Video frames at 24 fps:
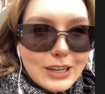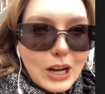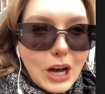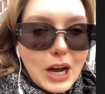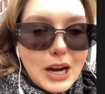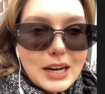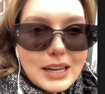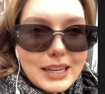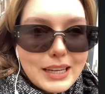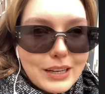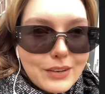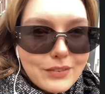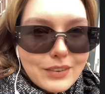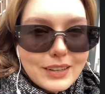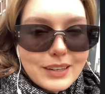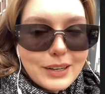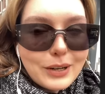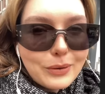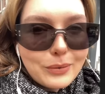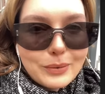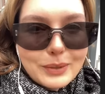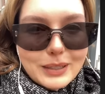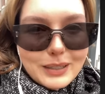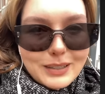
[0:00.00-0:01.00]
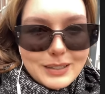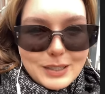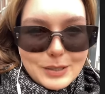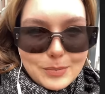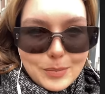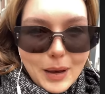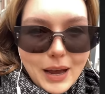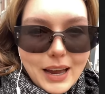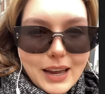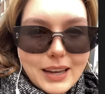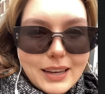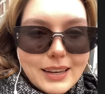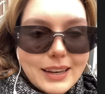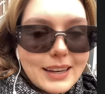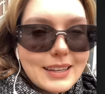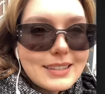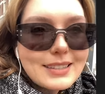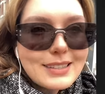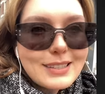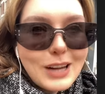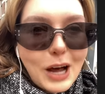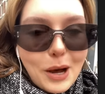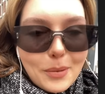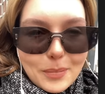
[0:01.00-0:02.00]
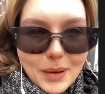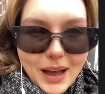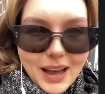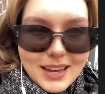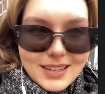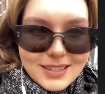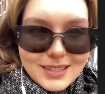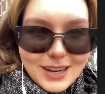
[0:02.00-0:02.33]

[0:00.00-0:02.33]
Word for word: not even a real spike. It's not past